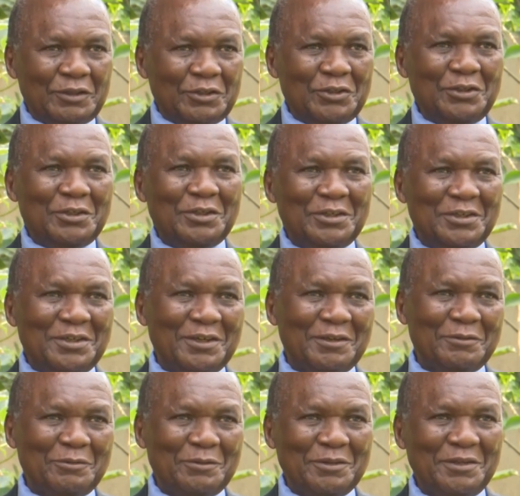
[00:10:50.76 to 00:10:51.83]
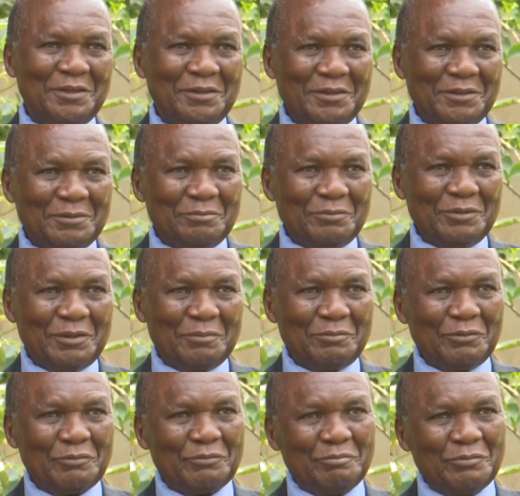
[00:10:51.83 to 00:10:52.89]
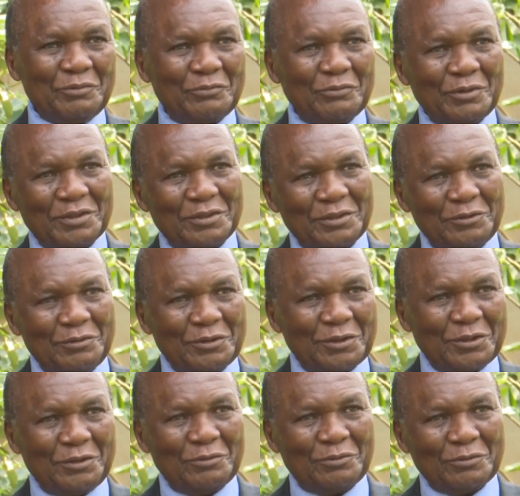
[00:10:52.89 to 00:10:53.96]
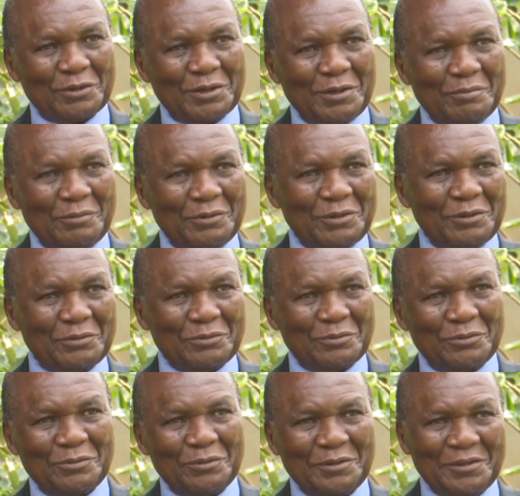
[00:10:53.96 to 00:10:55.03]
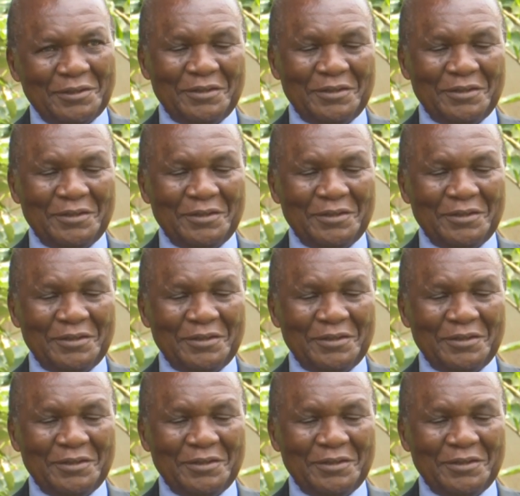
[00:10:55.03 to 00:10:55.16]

king here before Kintu came on the throne.